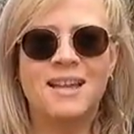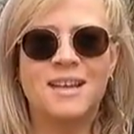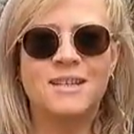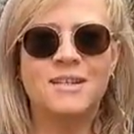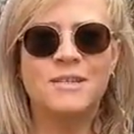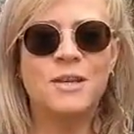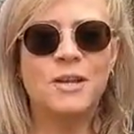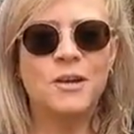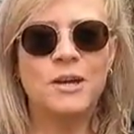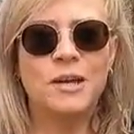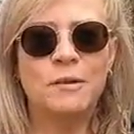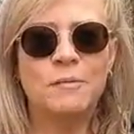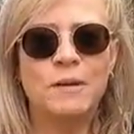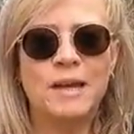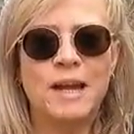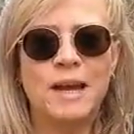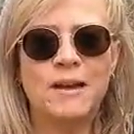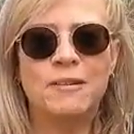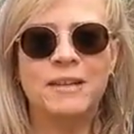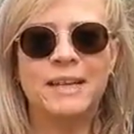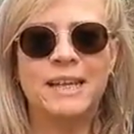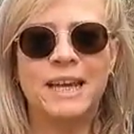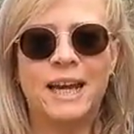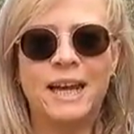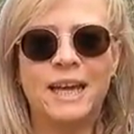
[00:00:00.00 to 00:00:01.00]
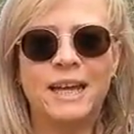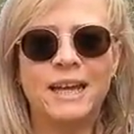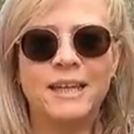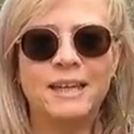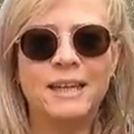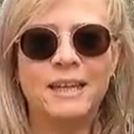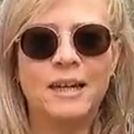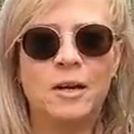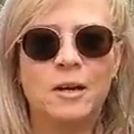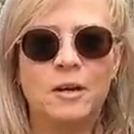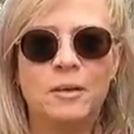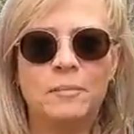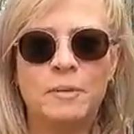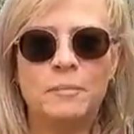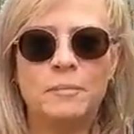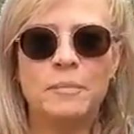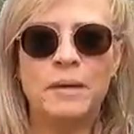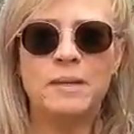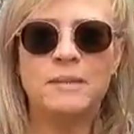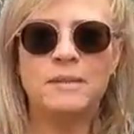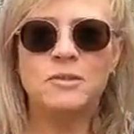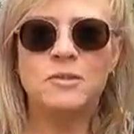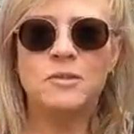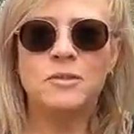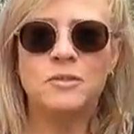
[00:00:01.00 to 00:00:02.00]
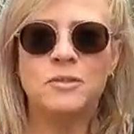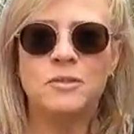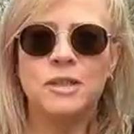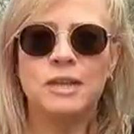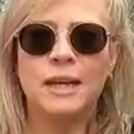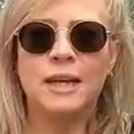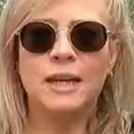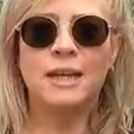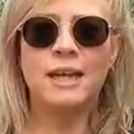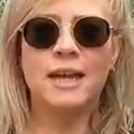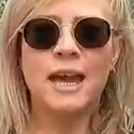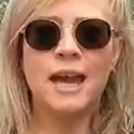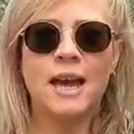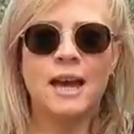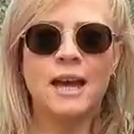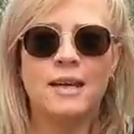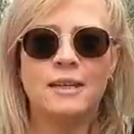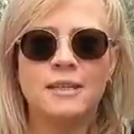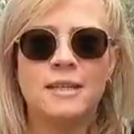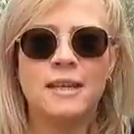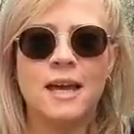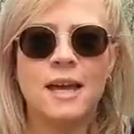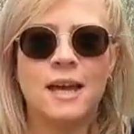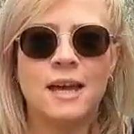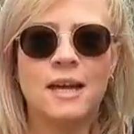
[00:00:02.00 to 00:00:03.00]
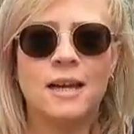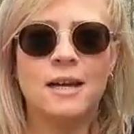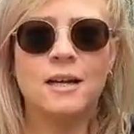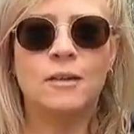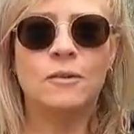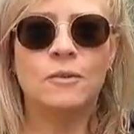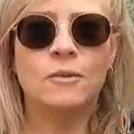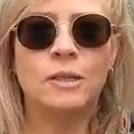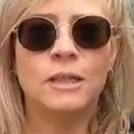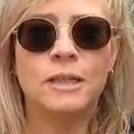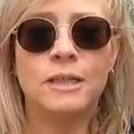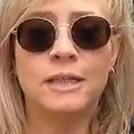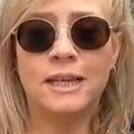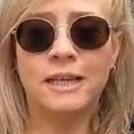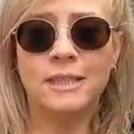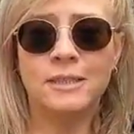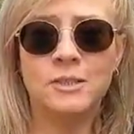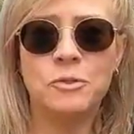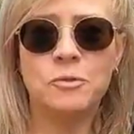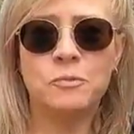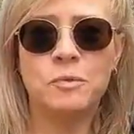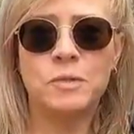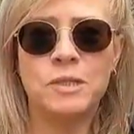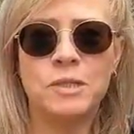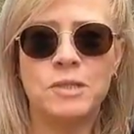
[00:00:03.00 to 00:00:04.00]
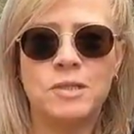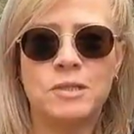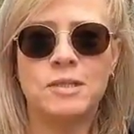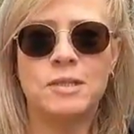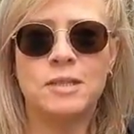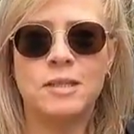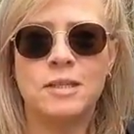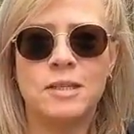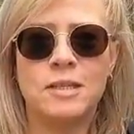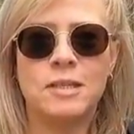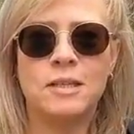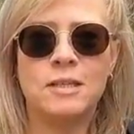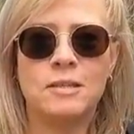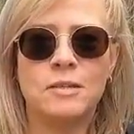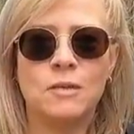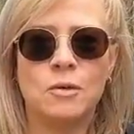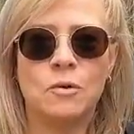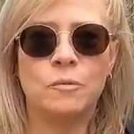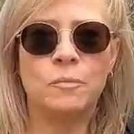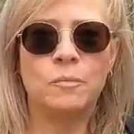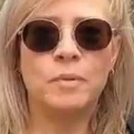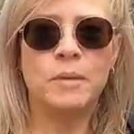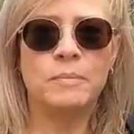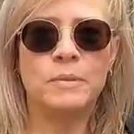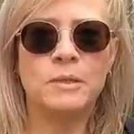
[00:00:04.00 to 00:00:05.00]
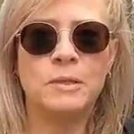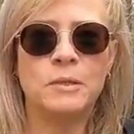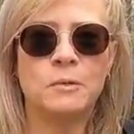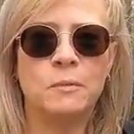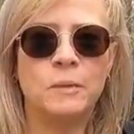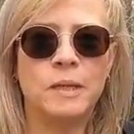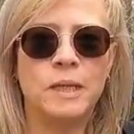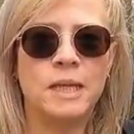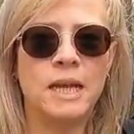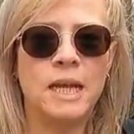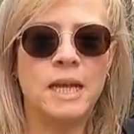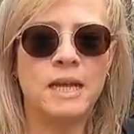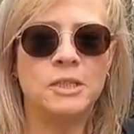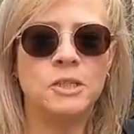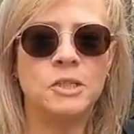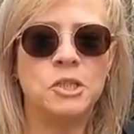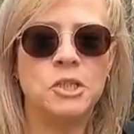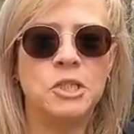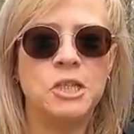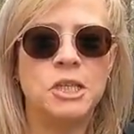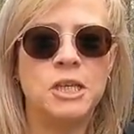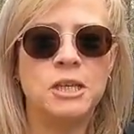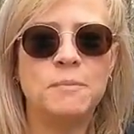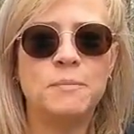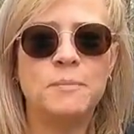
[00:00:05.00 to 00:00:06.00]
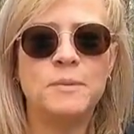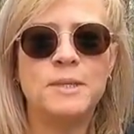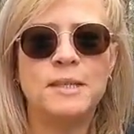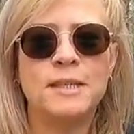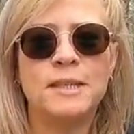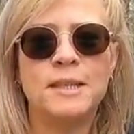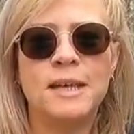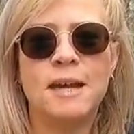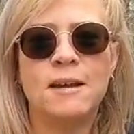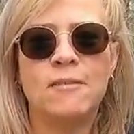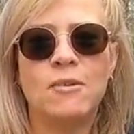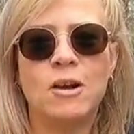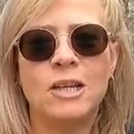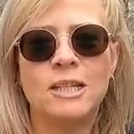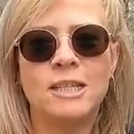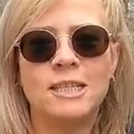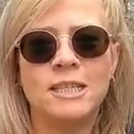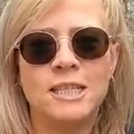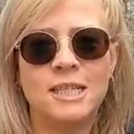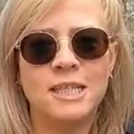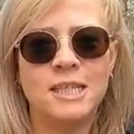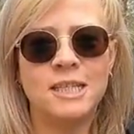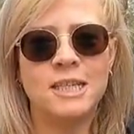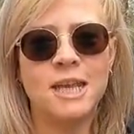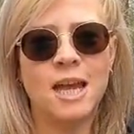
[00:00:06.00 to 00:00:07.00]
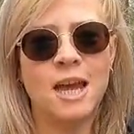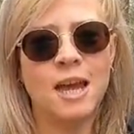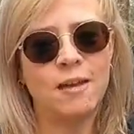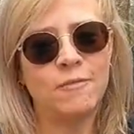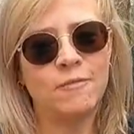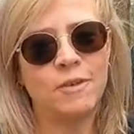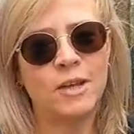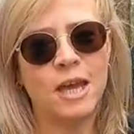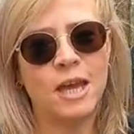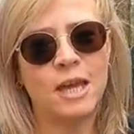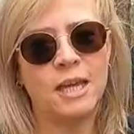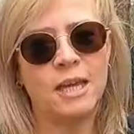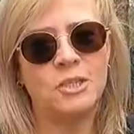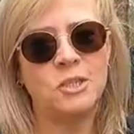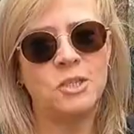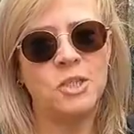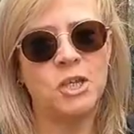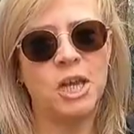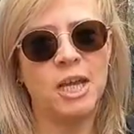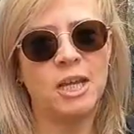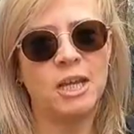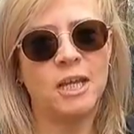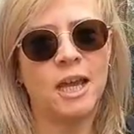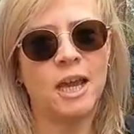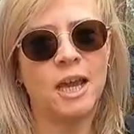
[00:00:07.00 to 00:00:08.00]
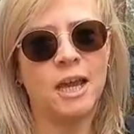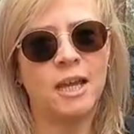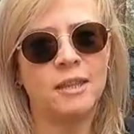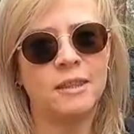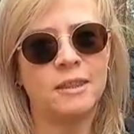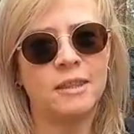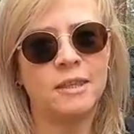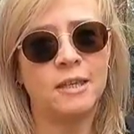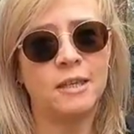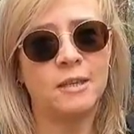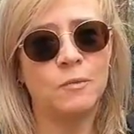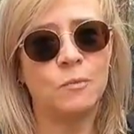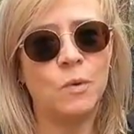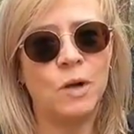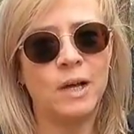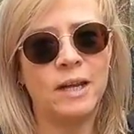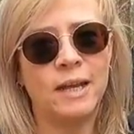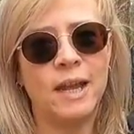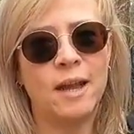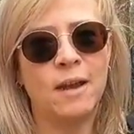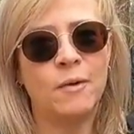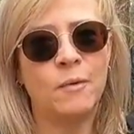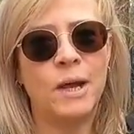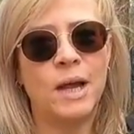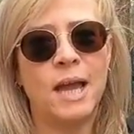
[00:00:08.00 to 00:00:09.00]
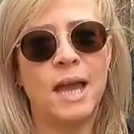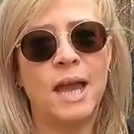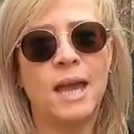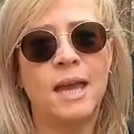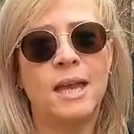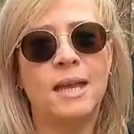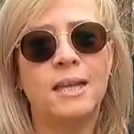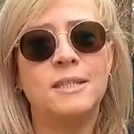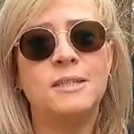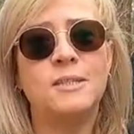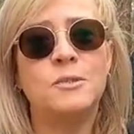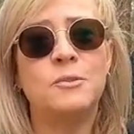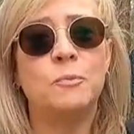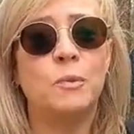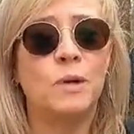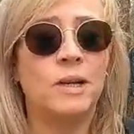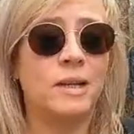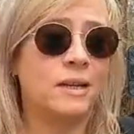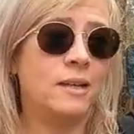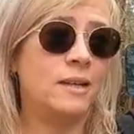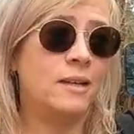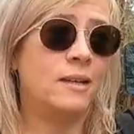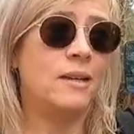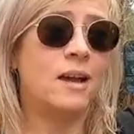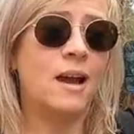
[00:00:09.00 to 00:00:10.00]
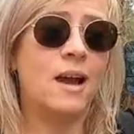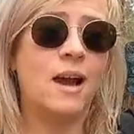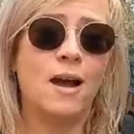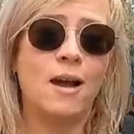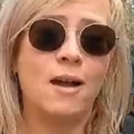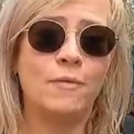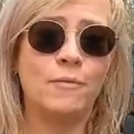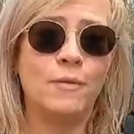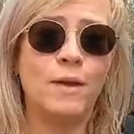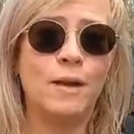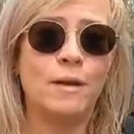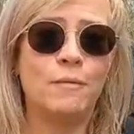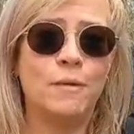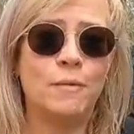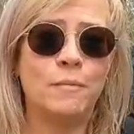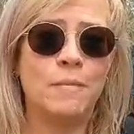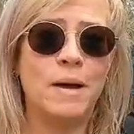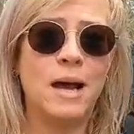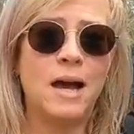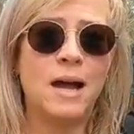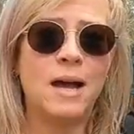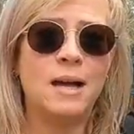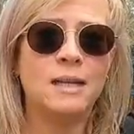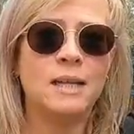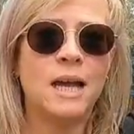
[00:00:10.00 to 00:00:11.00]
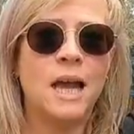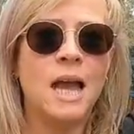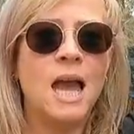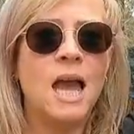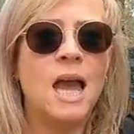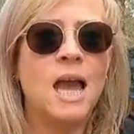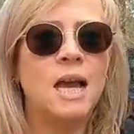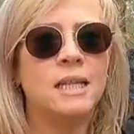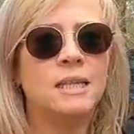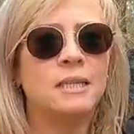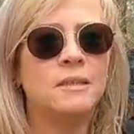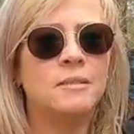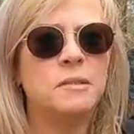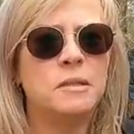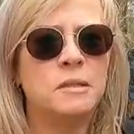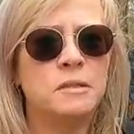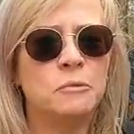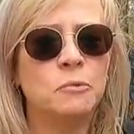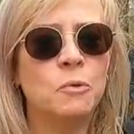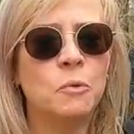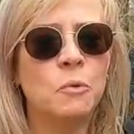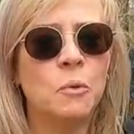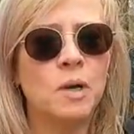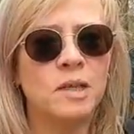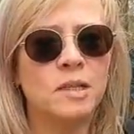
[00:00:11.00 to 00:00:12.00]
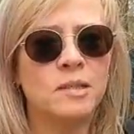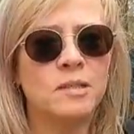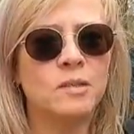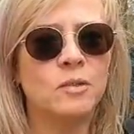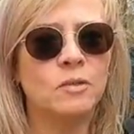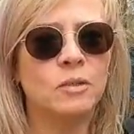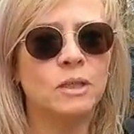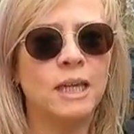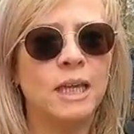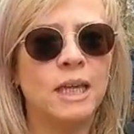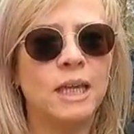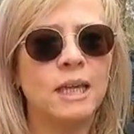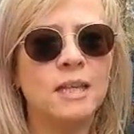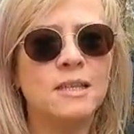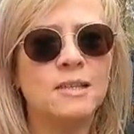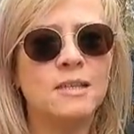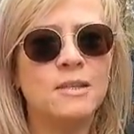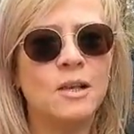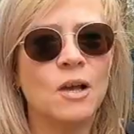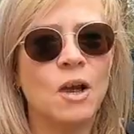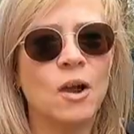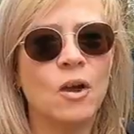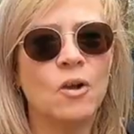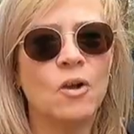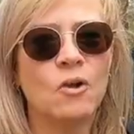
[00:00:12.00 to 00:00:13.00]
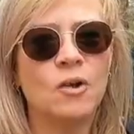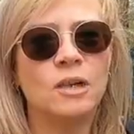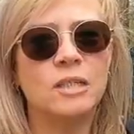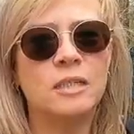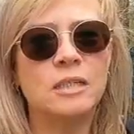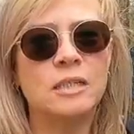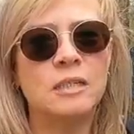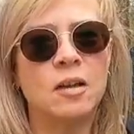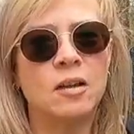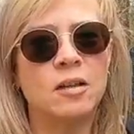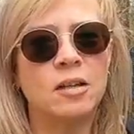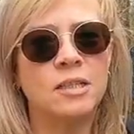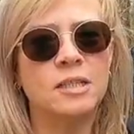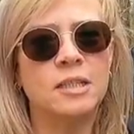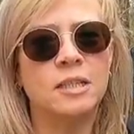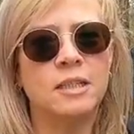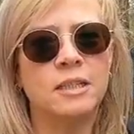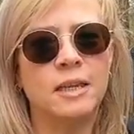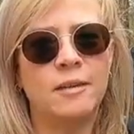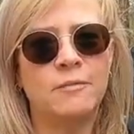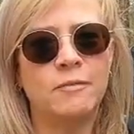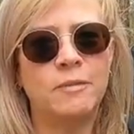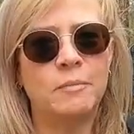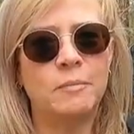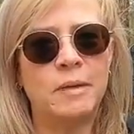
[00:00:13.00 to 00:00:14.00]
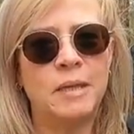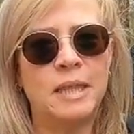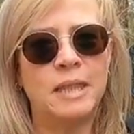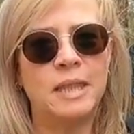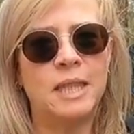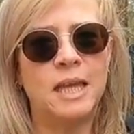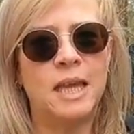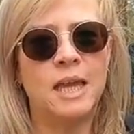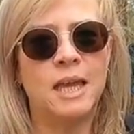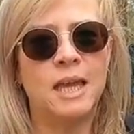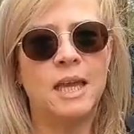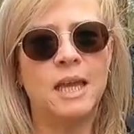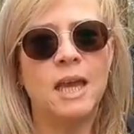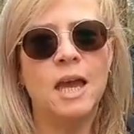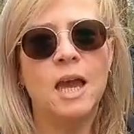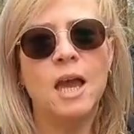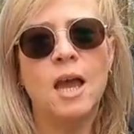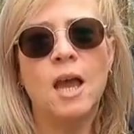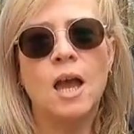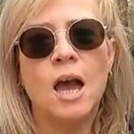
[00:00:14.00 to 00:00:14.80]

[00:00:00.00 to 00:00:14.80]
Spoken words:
So here we are again. I'm about to get out our lunch, which is the salt and pepper squid and chips. Now, I did have a check at the 1 hour and 1.5 hour mark, and they're still quite soggy. So I decided to leave them in there.